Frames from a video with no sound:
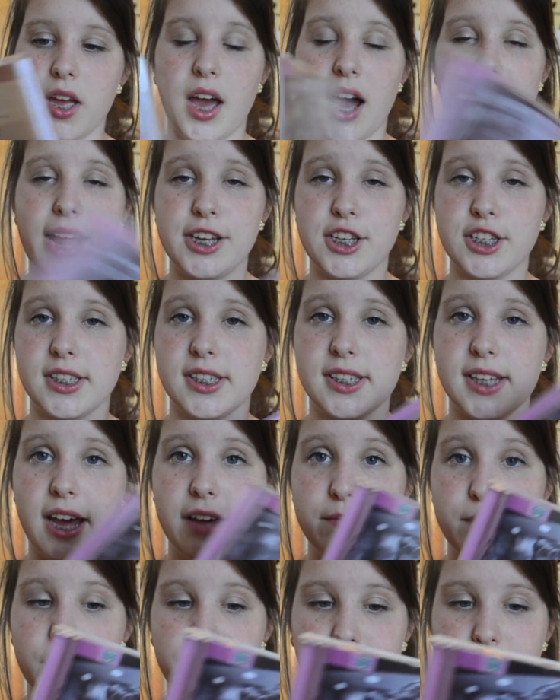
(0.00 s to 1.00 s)

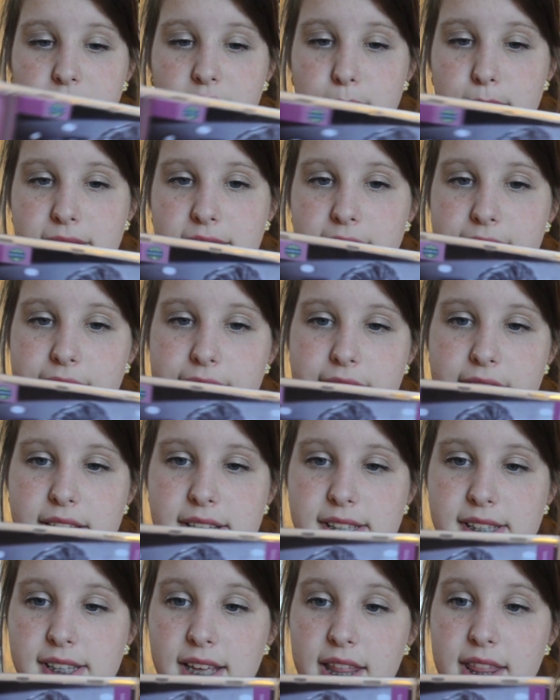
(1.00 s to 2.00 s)
I've really been loving
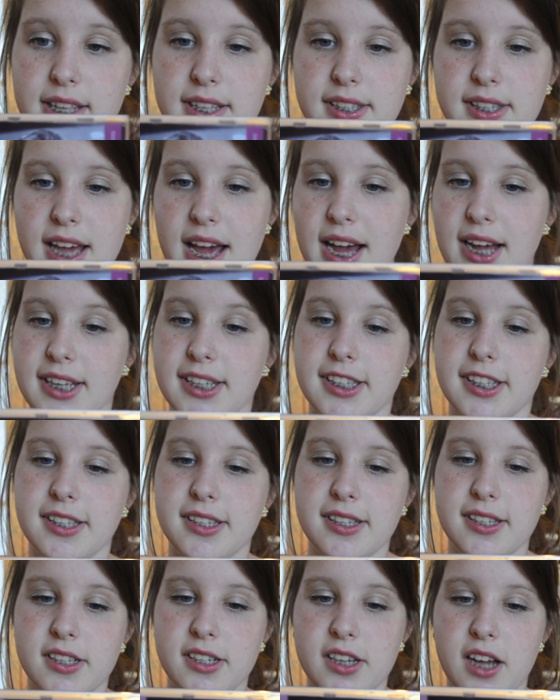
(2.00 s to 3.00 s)
this, and this has
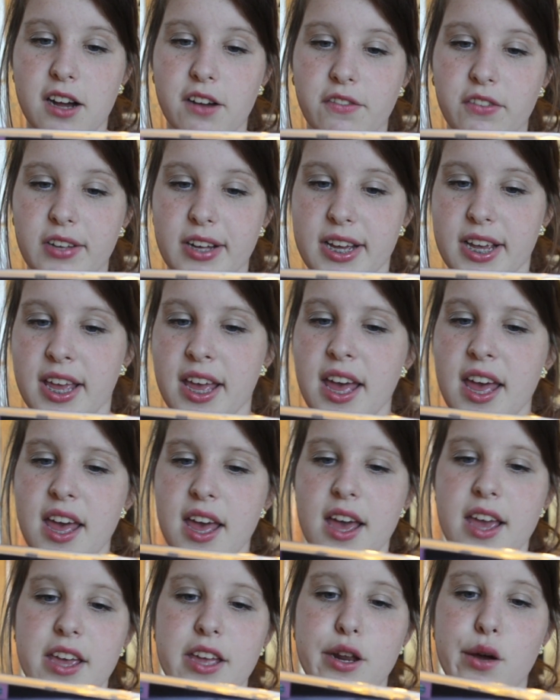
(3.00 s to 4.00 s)
stuff like,
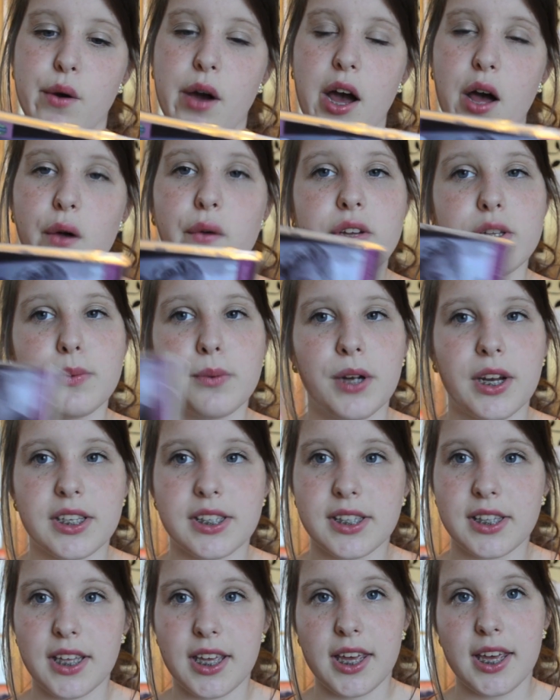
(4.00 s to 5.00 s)
you know, Elvis
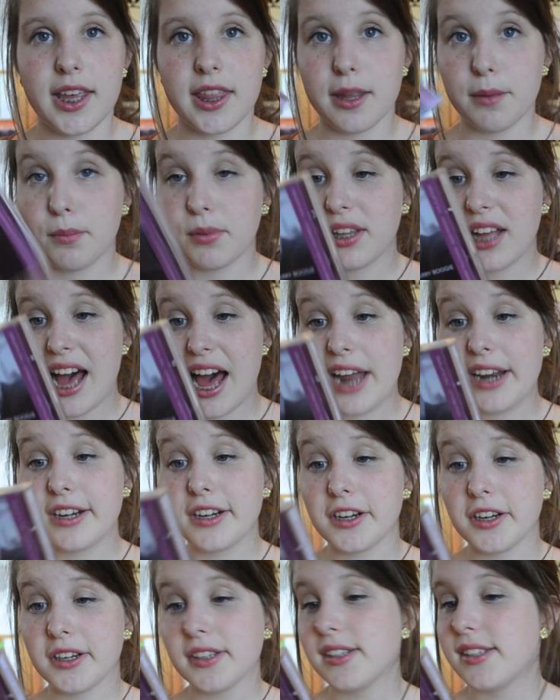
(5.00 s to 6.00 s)
Presley and the
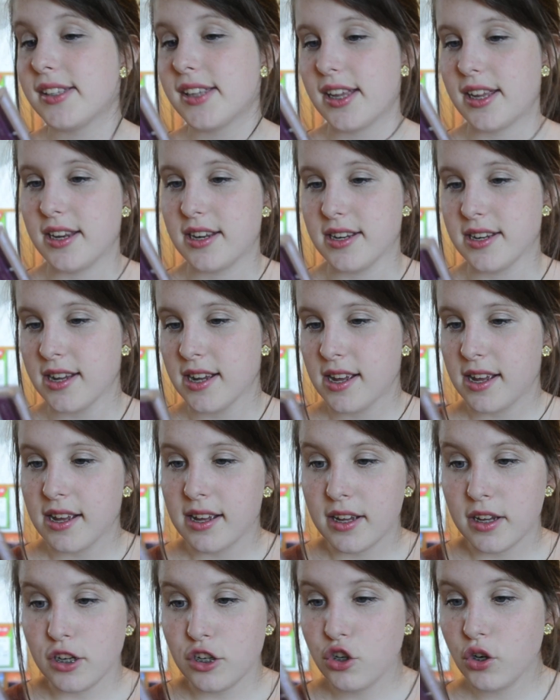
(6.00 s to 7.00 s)
Platters and
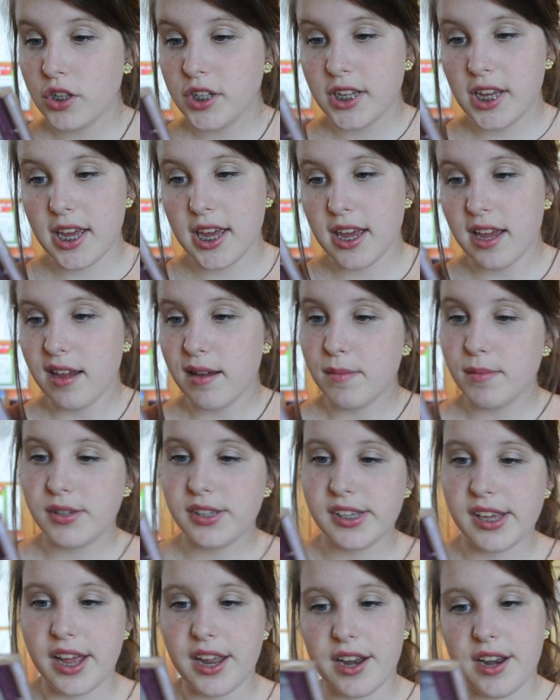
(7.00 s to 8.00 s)
Georgia
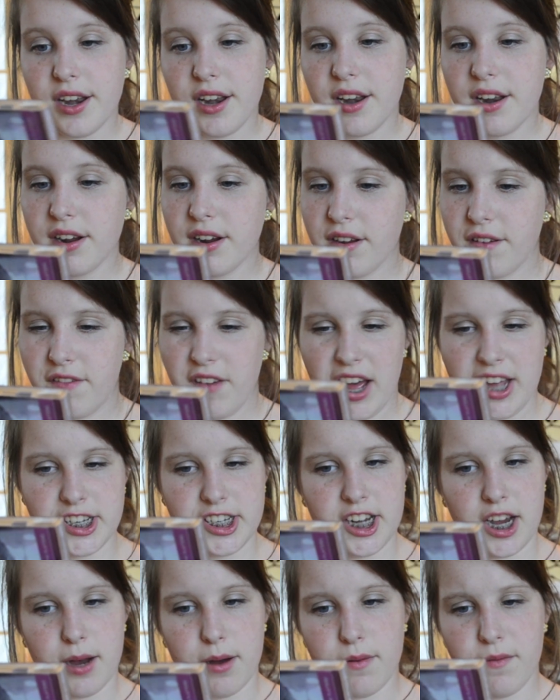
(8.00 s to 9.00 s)
Gibbs and
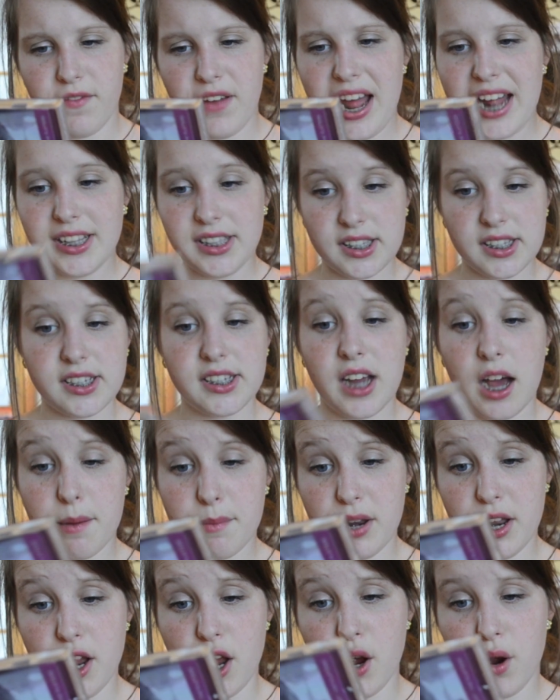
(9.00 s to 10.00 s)
Fats
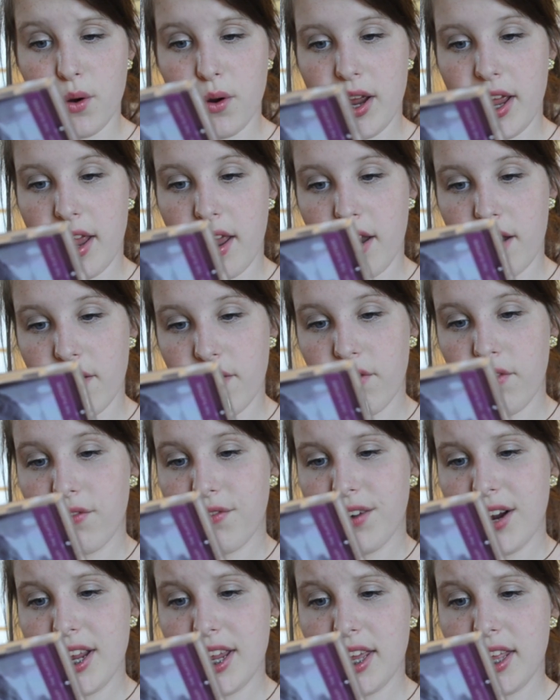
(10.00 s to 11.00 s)
Domino and
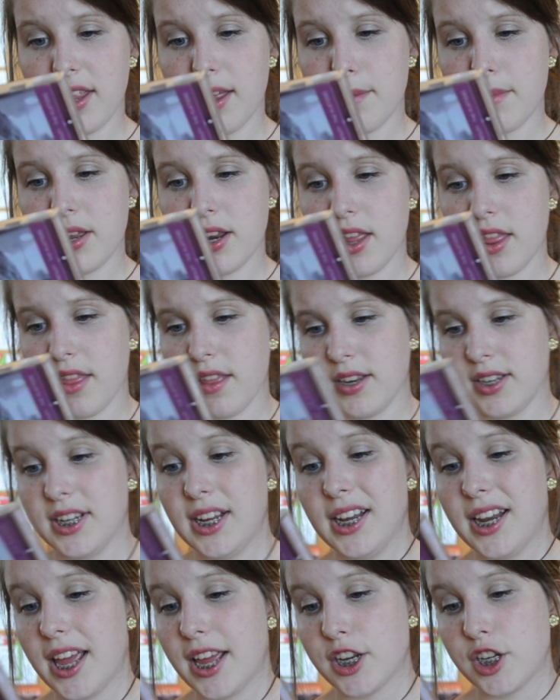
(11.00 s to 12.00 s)
Frankie Lemon and the
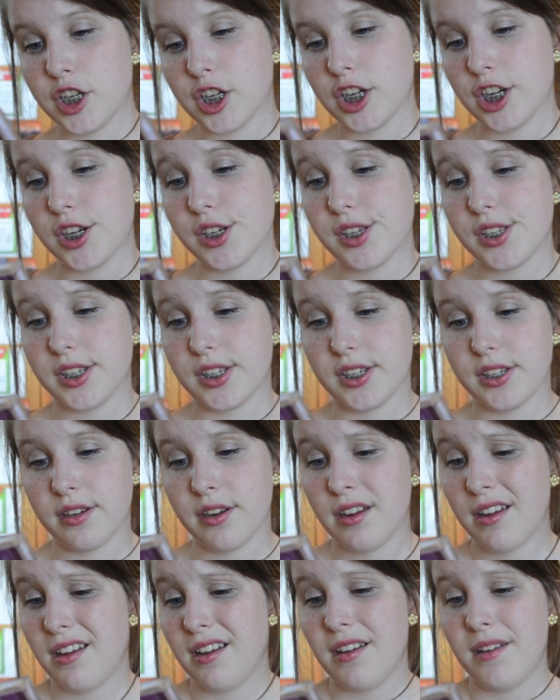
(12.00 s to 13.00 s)
Teenagers, and
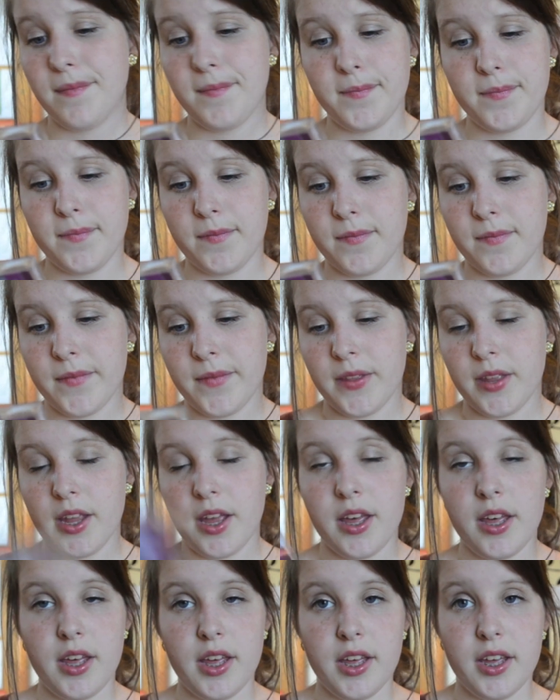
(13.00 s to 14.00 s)

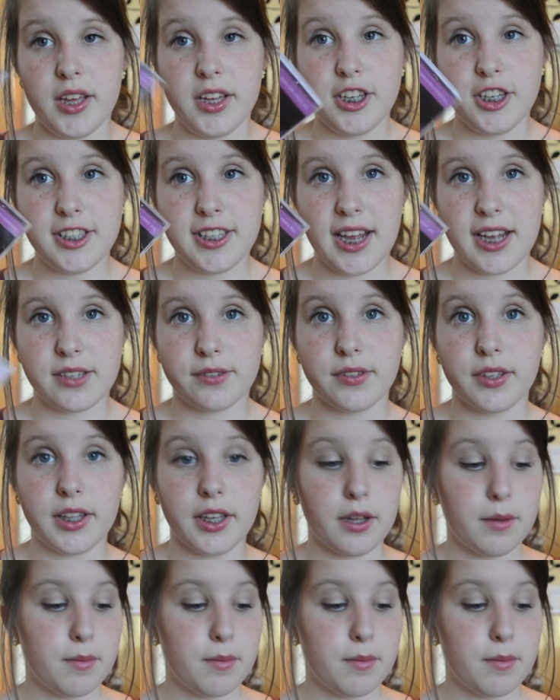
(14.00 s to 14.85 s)
it just has really